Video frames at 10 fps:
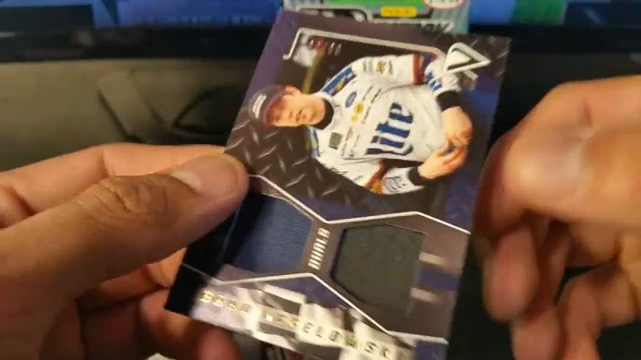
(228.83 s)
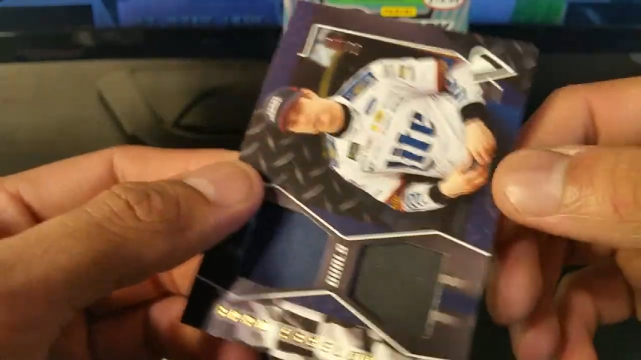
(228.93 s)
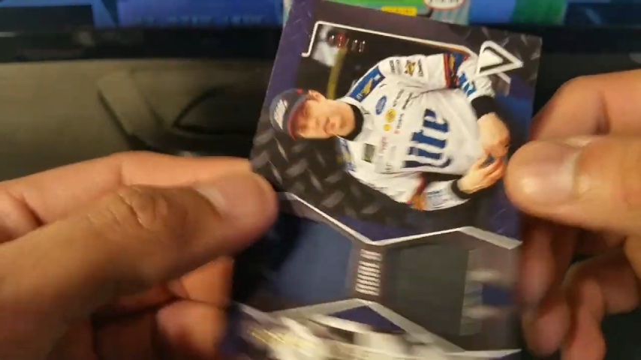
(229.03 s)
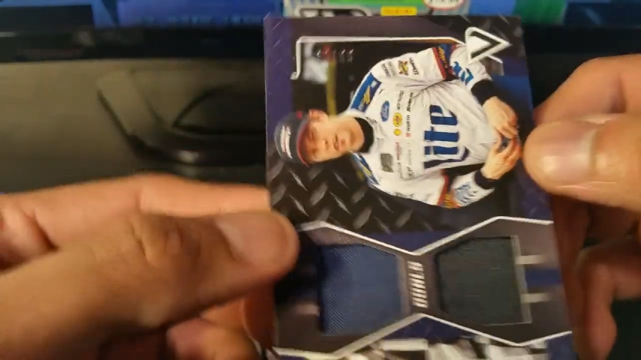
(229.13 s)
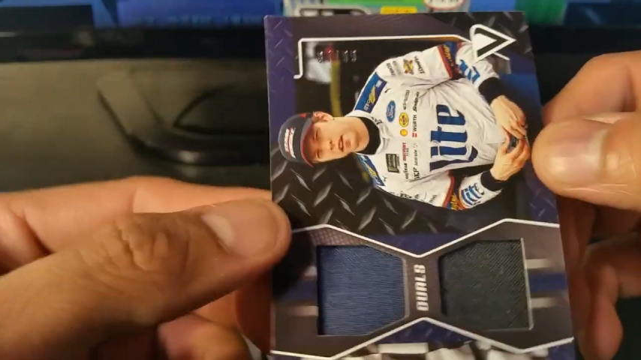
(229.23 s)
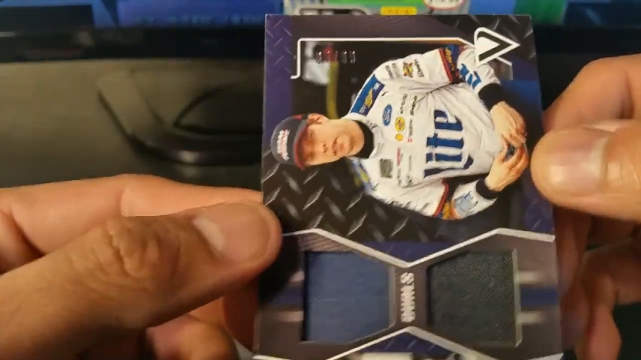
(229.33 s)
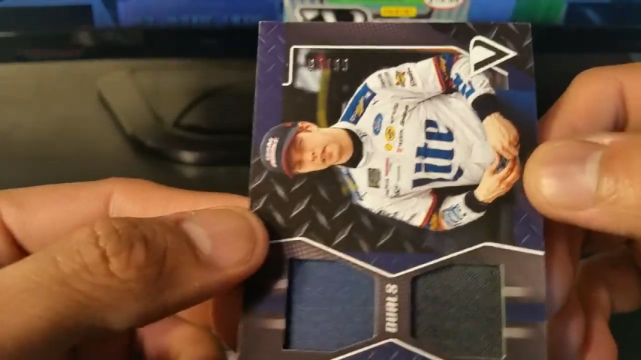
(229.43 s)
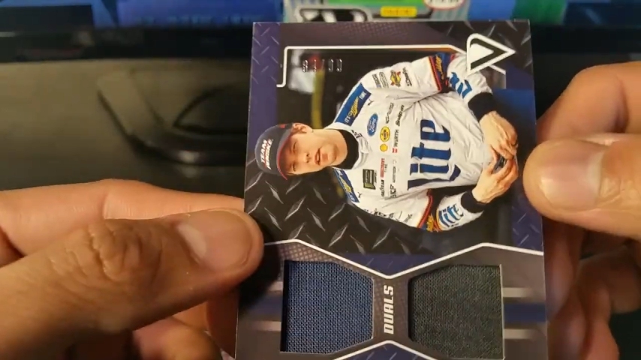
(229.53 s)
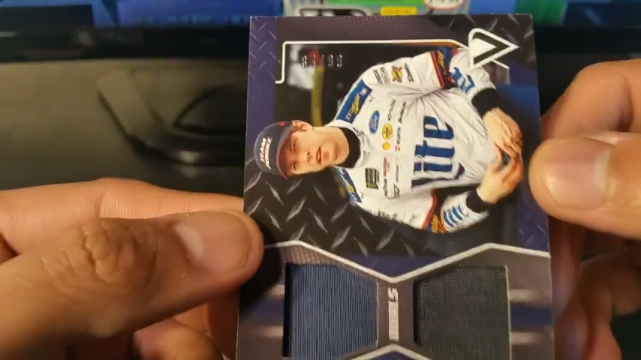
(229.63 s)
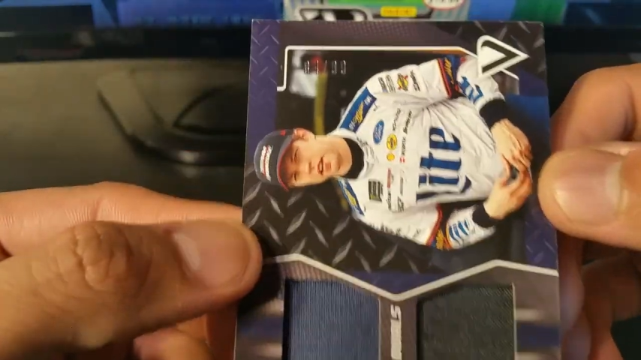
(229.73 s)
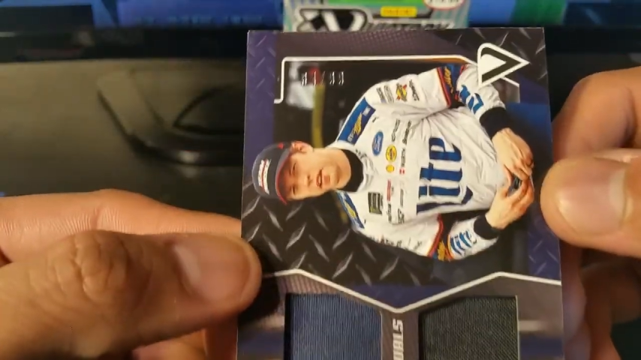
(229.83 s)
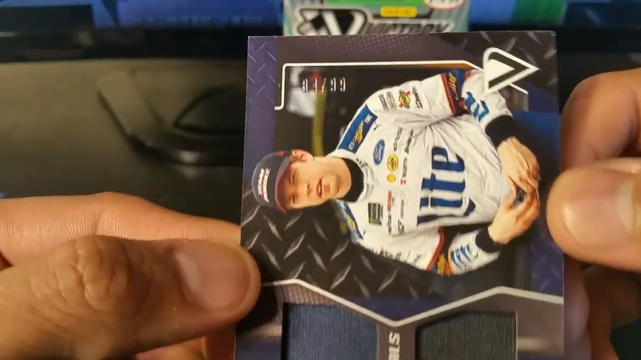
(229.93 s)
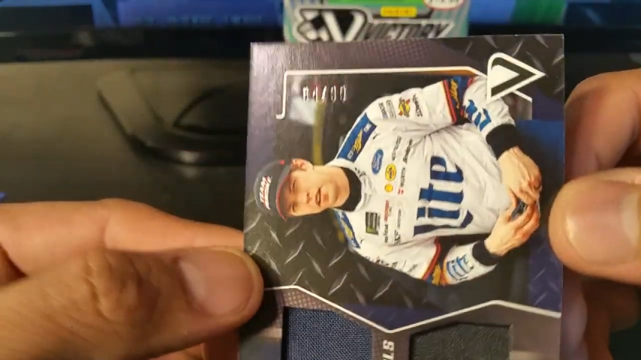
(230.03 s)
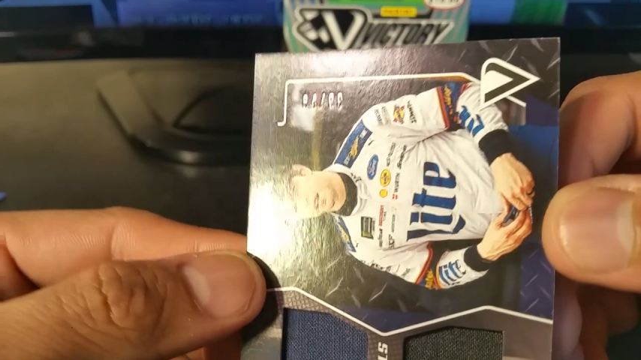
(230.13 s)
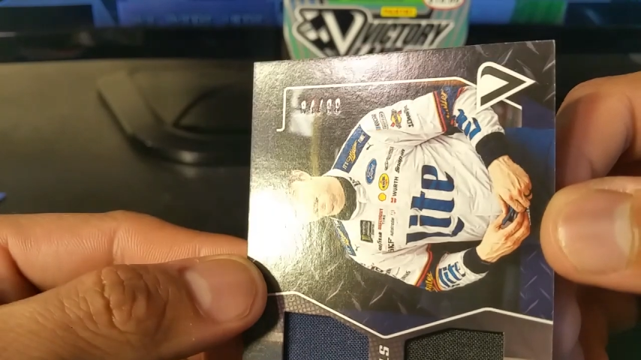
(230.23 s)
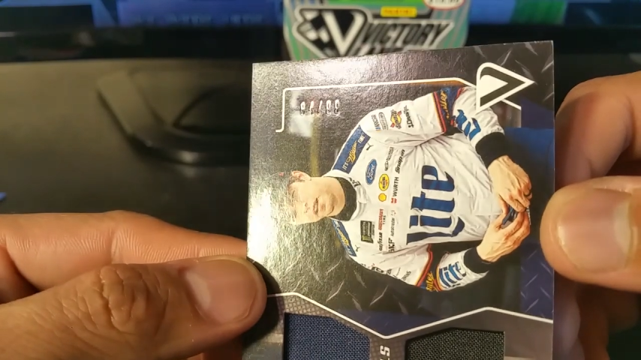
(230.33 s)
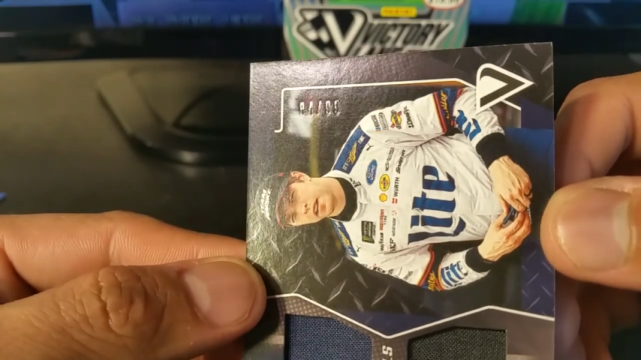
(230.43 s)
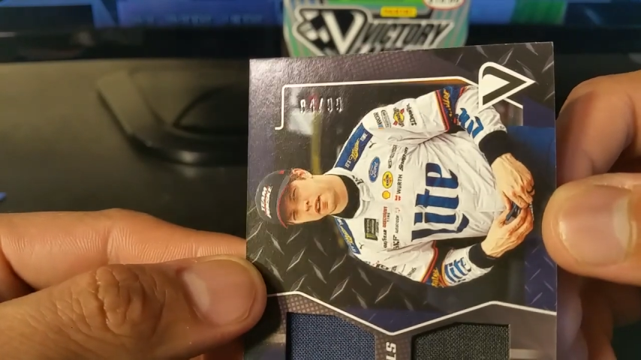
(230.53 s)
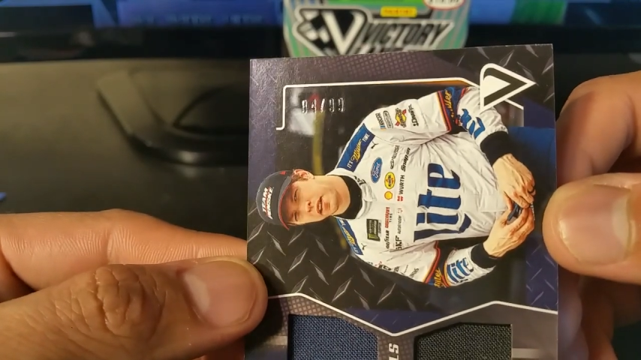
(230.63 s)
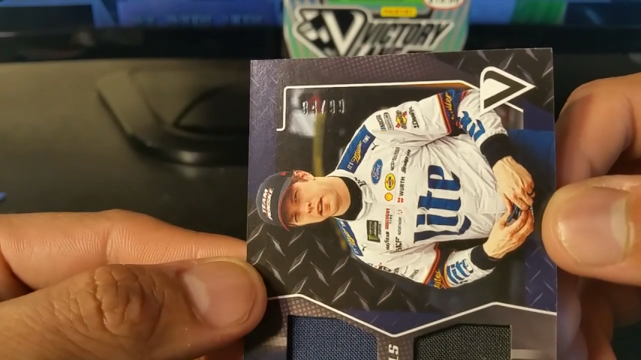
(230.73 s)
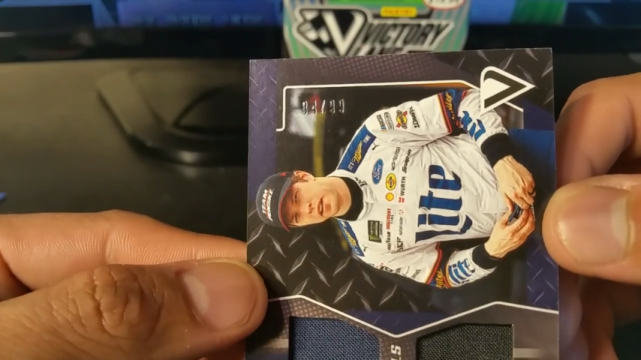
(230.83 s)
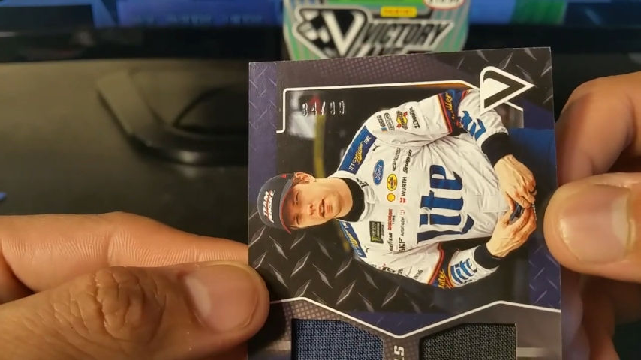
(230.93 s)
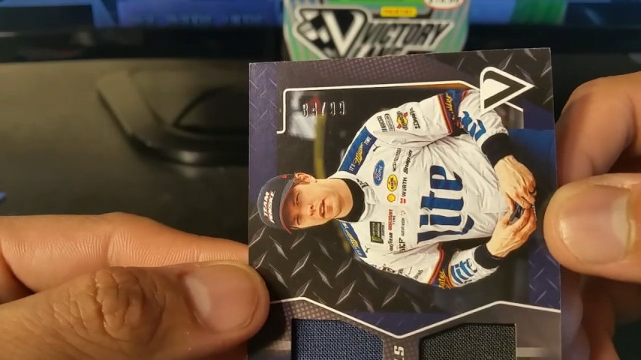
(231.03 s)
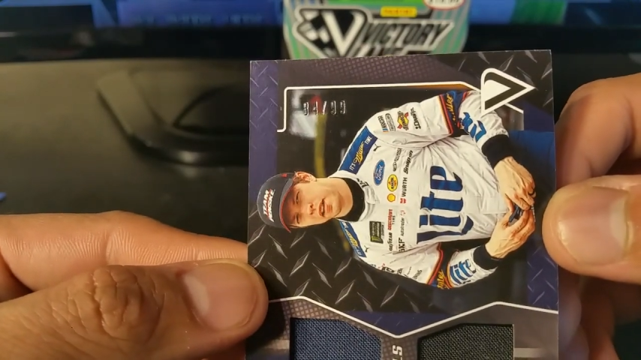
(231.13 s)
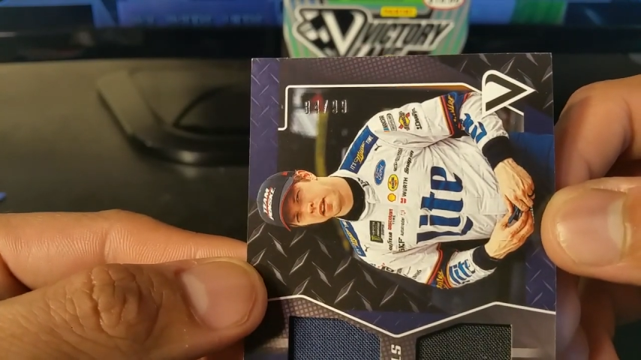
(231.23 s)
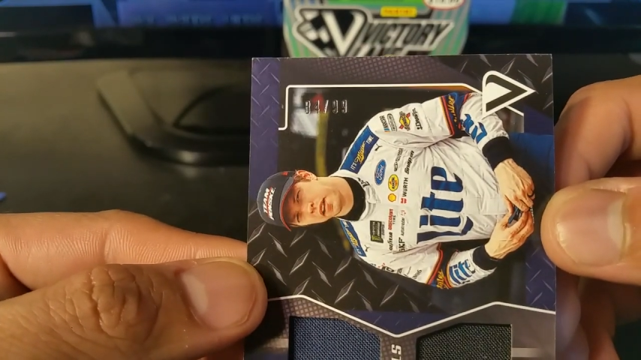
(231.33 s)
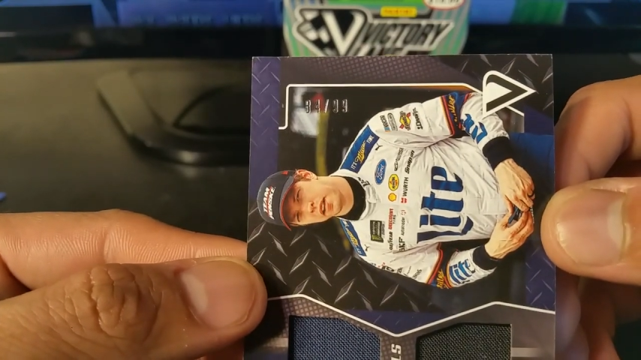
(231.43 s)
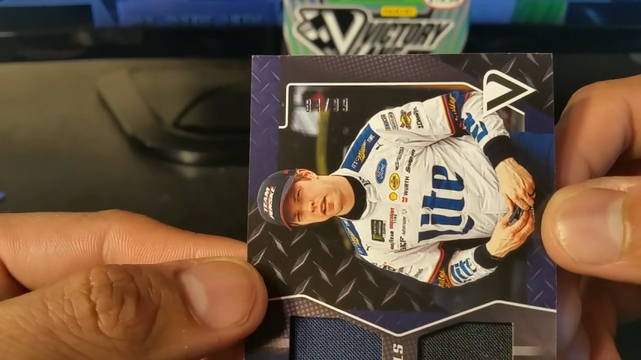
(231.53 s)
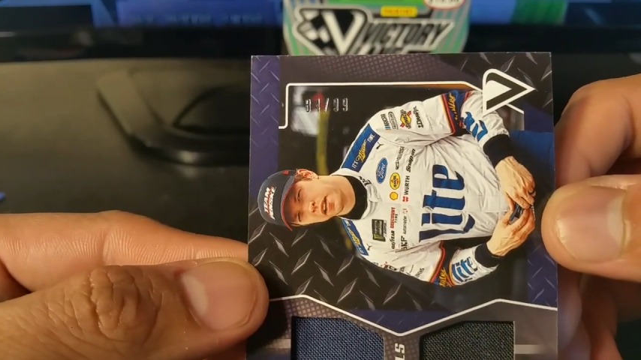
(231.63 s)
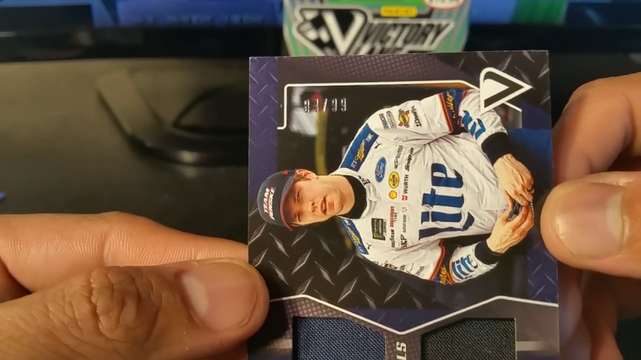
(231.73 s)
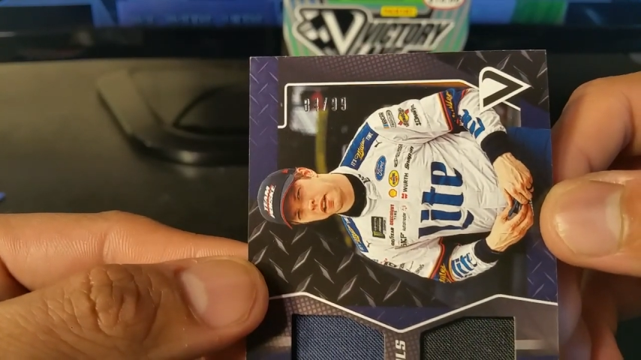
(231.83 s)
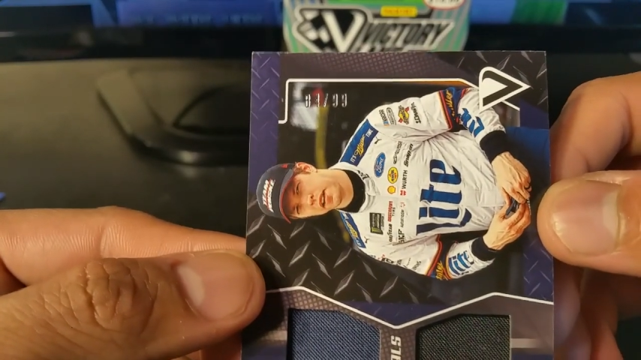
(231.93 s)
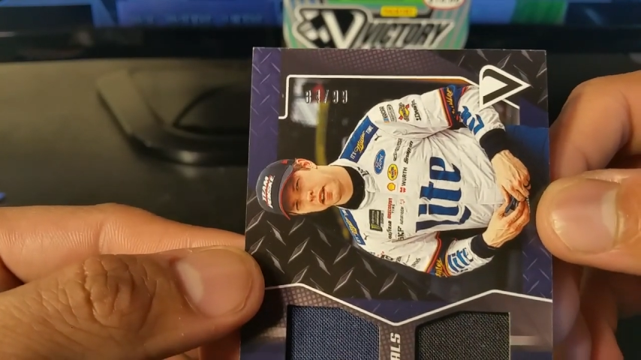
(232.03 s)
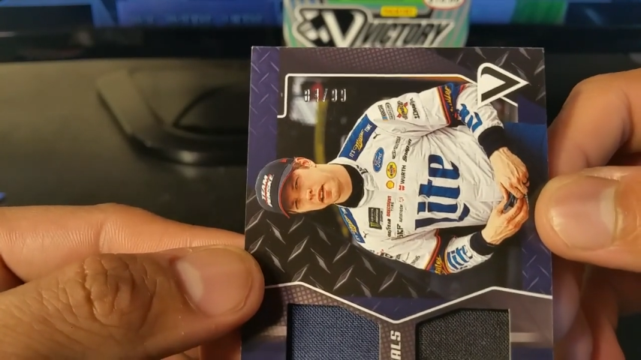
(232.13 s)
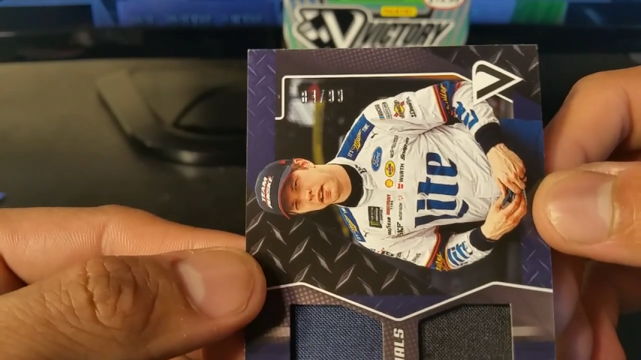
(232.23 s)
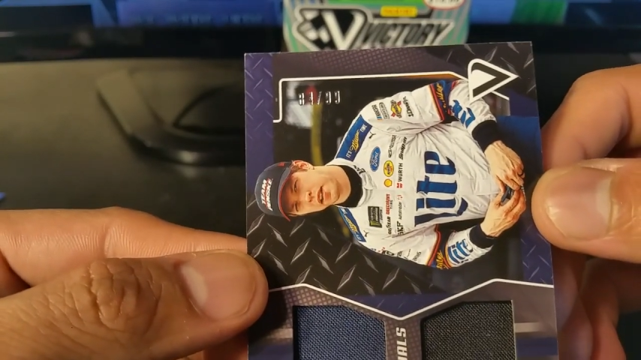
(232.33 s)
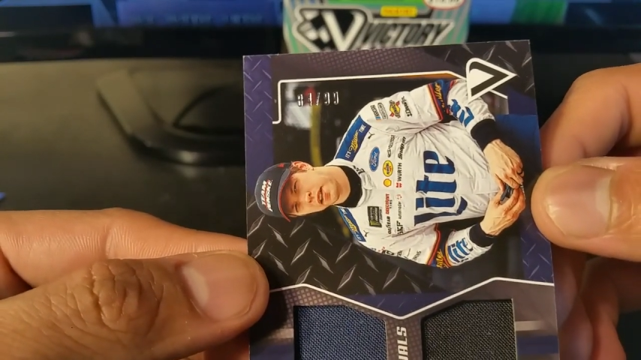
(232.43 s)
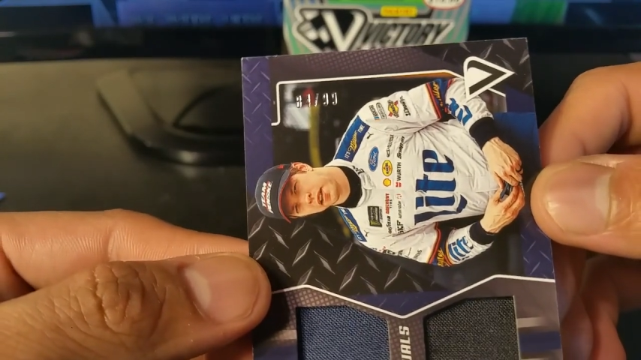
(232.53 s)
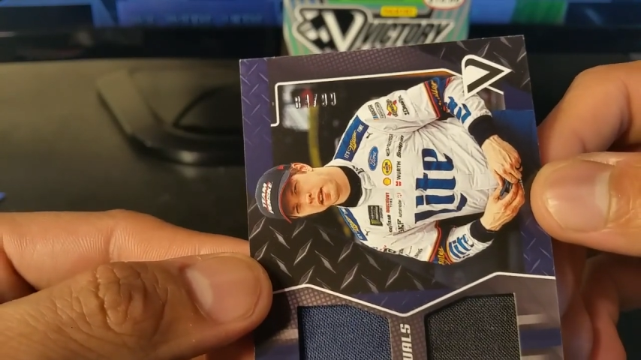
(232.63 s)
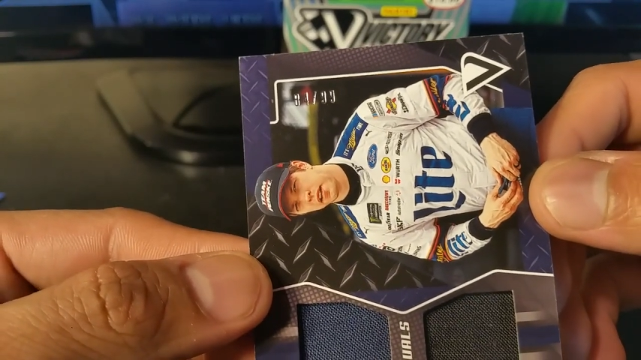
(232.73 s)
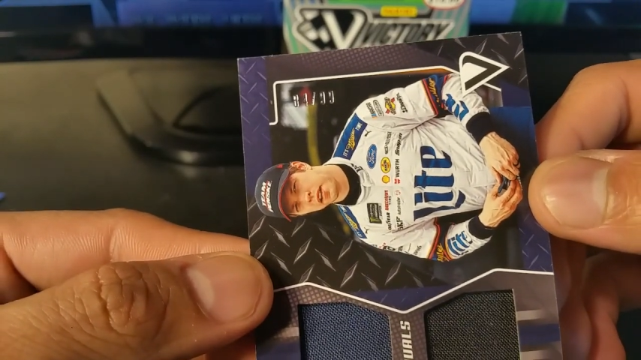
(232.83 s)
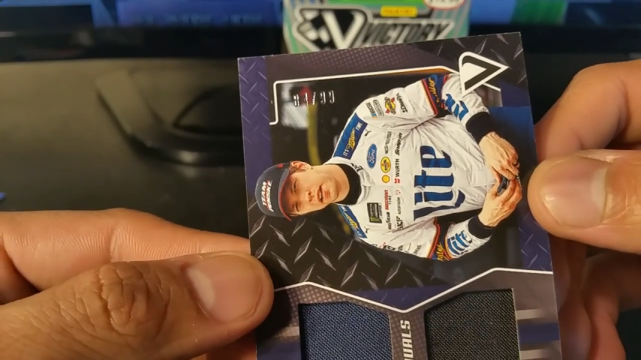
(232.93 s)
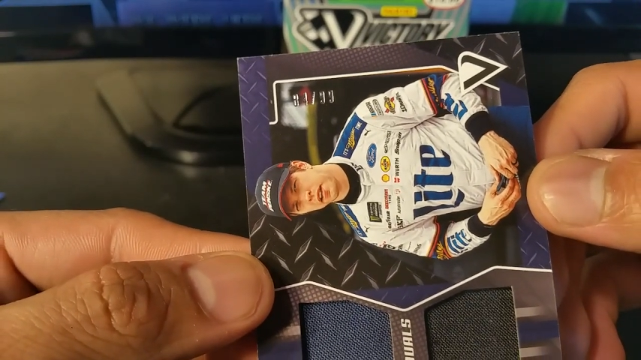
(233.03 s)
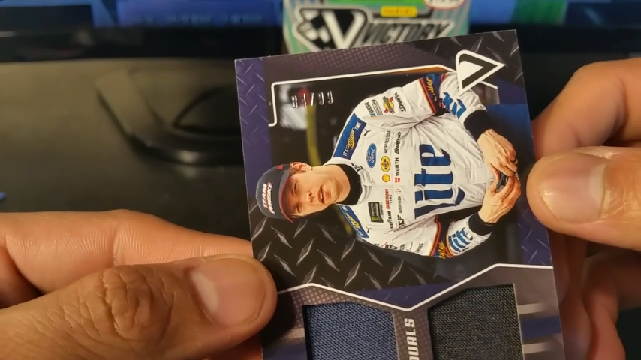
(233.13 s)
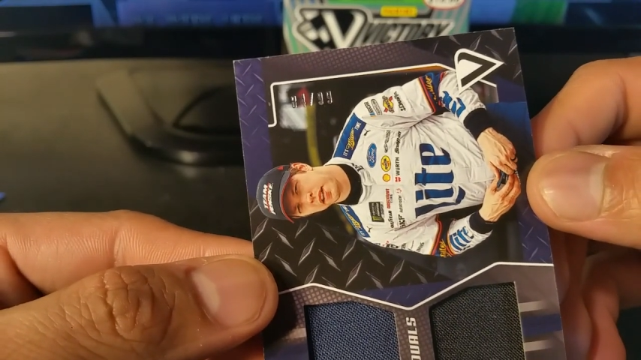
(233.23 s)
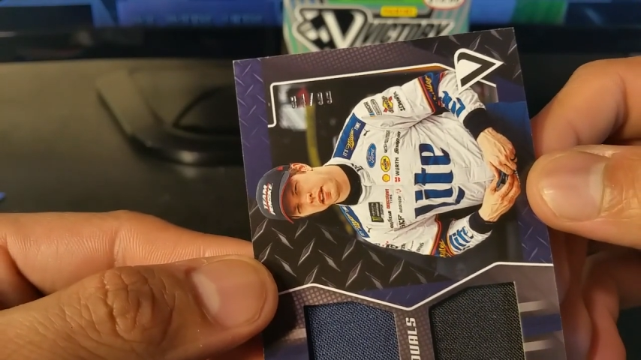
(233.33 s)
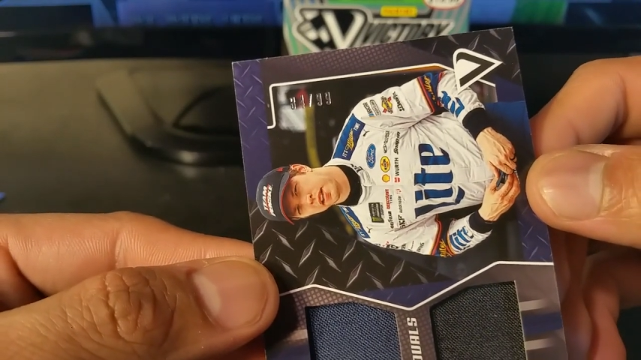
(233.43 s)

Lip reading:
Nobody's mouth can be seen.